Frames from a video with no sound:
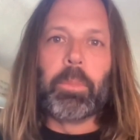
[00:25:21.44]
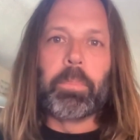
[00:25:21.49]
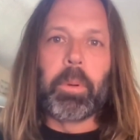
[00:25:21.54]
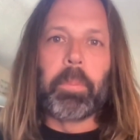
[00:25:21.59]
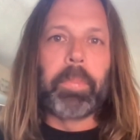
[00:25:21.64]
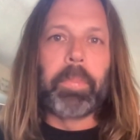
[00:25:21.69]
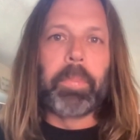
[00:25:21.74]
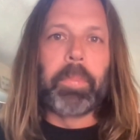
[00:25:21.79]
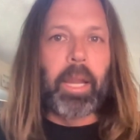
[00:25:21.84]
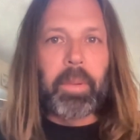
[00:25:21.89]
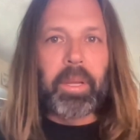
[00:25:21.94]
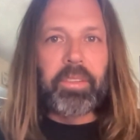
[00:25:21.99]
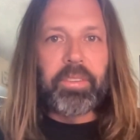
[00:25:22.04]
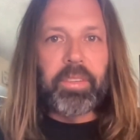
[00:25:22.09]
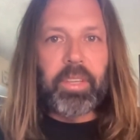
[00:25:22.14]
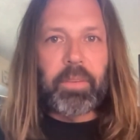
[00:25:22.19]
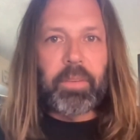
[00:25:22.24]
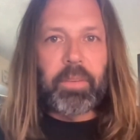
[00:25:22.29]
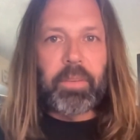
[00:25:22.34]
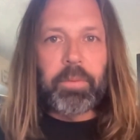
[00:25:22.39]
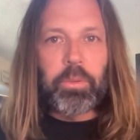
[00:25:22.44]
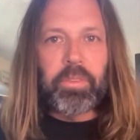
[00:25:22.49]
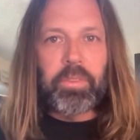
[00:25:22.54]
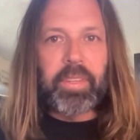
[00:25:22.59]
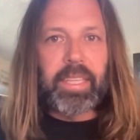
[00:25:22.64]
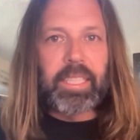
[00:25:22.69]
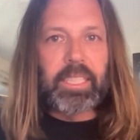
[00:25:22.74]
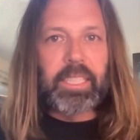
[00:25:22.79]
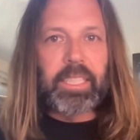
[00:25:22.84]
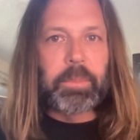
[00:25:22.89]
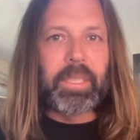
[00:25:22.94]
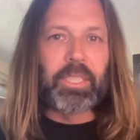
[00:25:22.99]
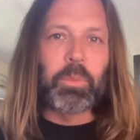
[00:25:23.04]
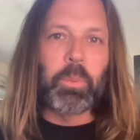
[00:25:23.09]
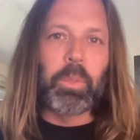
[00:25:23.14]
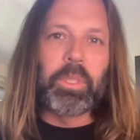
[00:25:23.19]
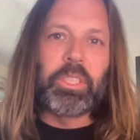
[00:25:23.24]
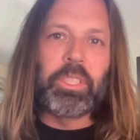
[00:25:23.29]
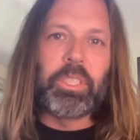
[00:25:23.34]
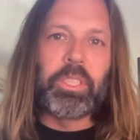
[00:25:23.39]
you know prepare myself for those things
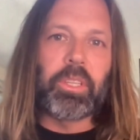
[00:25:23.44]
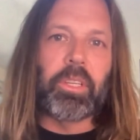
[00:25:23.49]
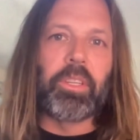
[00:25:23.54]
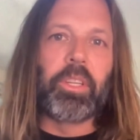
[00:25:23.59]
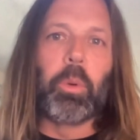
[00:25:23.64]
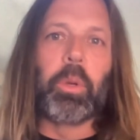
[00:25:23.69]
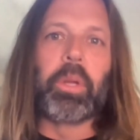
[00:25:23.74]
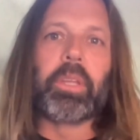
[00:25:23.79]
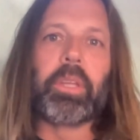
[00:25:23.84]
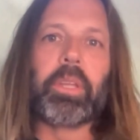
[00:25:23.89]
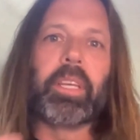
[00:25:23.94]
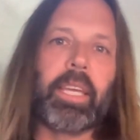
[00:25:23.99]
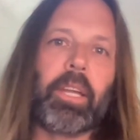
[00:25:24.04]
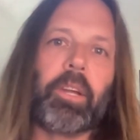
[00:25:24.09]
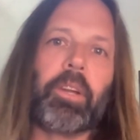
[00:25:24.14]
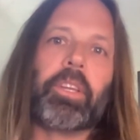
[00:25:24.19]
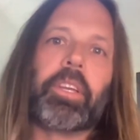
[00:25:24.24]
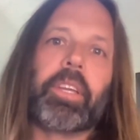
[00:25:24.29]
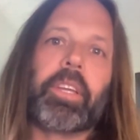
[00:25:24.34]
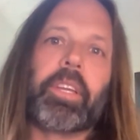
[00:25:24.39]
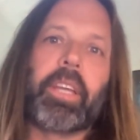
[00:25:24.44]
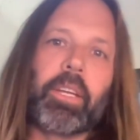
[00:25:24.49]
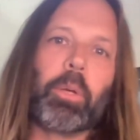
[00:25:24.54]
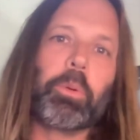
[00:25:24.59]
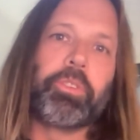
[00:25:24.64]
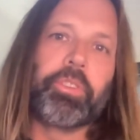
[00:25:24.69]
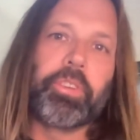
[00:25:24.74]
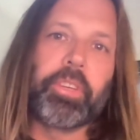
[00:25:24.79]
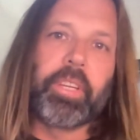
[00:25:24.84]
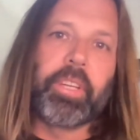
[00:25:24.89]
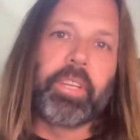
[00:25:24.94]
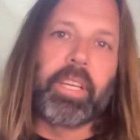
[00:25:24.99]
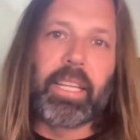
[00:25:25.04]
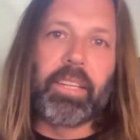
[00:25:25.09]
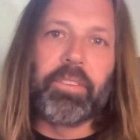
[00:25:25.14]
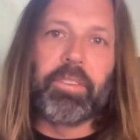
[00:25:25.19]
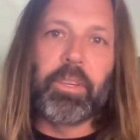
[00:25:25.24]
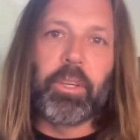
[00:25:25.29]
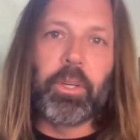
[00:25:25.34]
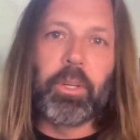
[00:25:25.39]
because once you start knowing the gear, you kind of know what you're
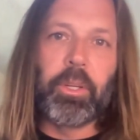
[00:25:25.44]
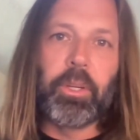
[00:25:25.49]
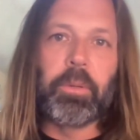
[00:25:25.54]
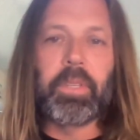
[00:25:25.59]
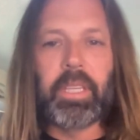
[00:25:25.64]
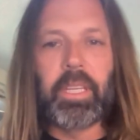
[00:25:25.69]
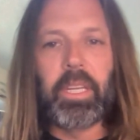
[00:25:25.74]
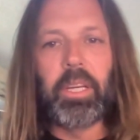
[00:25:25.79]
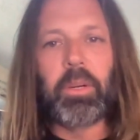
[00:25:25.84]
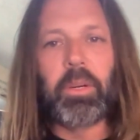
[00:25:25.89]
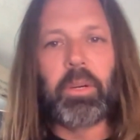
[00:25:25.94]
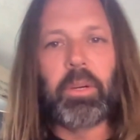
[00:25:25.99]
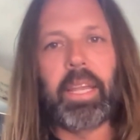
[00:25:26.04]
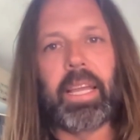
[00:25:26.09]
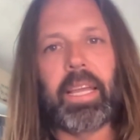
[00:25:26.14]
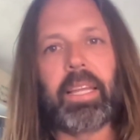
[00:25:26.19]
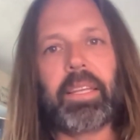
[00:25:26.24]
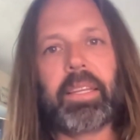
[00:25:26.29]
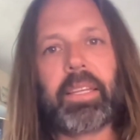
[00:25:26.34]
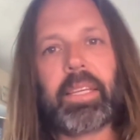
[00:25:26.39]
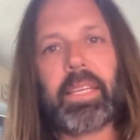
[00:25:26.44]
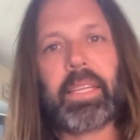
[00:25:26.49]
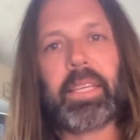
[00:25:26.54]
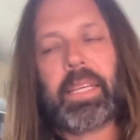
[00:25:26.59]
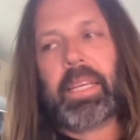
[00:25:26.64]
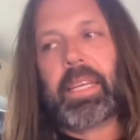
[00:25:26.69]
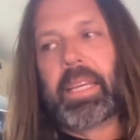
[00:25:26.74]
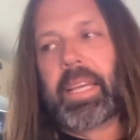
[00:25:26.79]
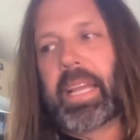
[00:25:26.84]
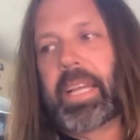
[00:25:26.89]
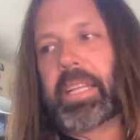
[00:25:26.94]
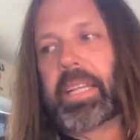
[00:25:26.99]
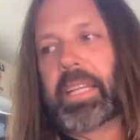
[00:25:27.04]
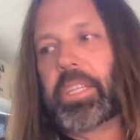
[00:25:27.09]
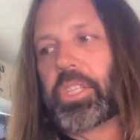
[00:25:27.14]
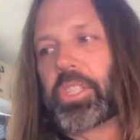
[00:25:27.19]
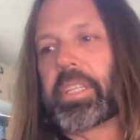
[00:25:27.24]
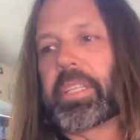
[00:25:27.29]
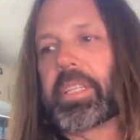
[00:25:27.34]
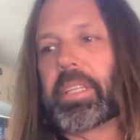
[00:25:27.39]
getting into, you know, and
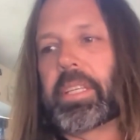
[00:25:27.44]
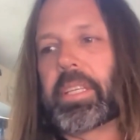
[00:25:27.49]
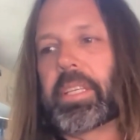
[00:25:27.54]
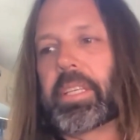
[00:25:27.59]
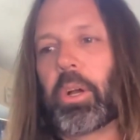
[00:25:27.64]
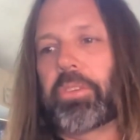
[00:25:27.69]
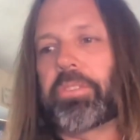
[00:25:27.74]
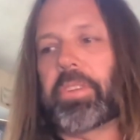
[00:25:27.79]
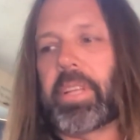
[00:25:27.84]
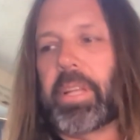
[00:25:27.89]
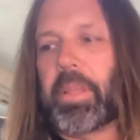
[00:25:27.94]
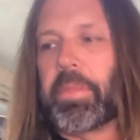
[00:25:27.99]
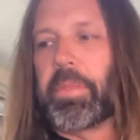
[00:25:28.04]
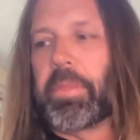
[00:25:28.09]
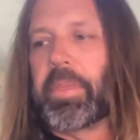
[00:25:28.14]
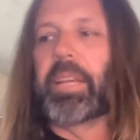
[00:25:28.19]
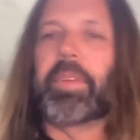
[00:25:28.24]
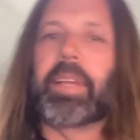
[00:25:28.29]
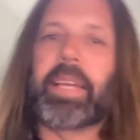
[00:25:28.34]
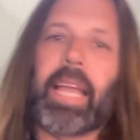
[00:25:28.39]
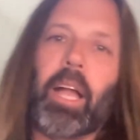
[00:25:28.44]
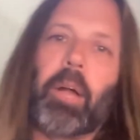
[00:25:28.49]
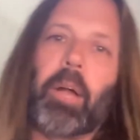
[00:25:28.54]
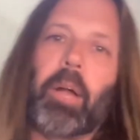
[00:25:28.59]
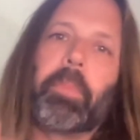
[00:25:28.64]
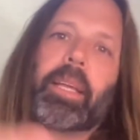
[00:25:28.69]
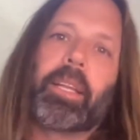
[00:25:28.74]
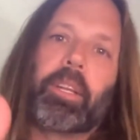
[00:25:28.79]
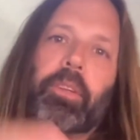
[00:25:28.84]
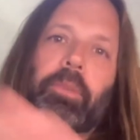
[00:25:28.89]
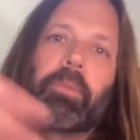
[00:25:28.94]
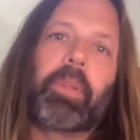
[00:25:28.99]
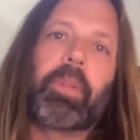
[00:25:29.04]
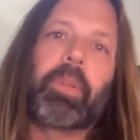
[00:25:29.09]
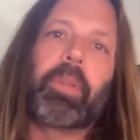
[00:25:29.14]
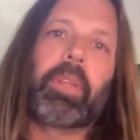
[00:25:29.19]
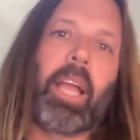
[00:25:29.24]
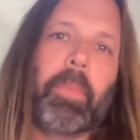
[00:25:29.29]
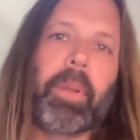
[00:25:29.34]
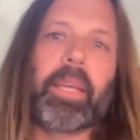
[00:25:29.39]
and you just you also got to think of like how am I going
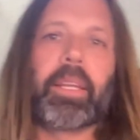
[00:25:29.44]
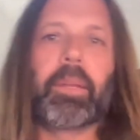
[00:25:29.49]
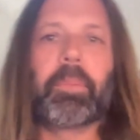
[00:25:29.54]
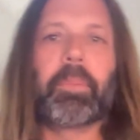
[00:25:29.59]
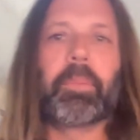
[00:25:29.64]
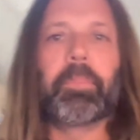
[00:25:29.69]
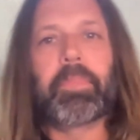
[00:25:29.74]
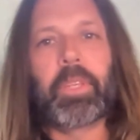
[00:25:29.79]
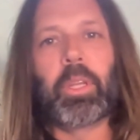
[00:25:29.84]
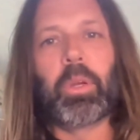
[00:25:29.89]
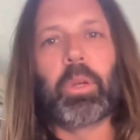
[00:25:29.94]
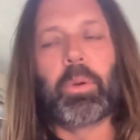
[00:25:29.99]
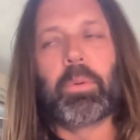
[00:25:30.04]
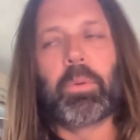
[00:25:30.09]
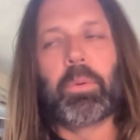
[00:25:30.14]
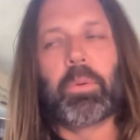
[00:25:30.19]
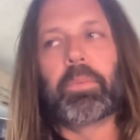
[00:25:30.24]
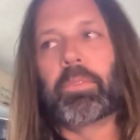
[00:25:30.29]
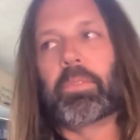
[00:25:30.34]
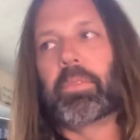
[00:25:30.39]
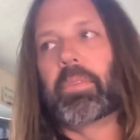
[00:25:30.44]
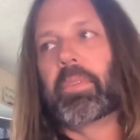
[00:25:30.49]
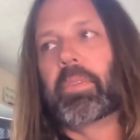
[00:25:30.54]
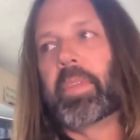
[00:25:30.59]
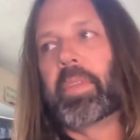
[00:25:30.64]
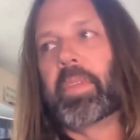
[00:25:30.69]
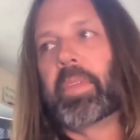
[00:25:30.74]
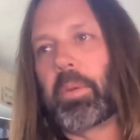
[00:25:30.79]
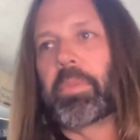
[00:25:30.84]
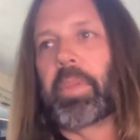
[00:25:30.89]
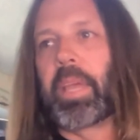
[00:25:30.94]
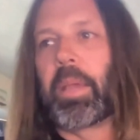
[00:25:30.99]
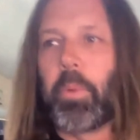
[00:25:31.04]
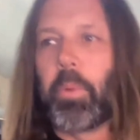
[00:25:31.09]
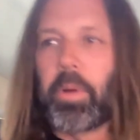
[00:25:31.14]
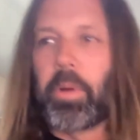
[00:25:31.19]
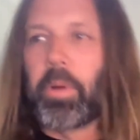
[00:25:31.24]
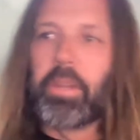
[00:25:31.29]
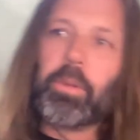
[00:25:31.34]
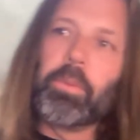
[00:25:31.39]
to how am I going to you know they
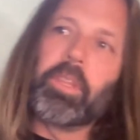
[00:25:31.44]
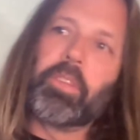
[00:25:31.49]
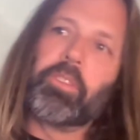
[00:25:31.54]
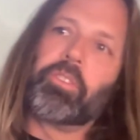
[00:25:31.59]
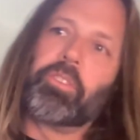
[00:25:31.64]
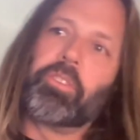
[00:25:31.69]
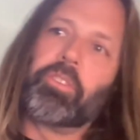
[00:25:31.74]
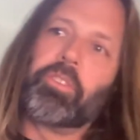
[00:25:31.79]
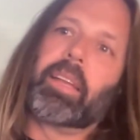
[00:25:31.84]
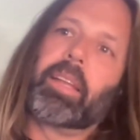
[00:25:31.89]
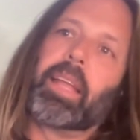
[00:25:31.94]
they want to do this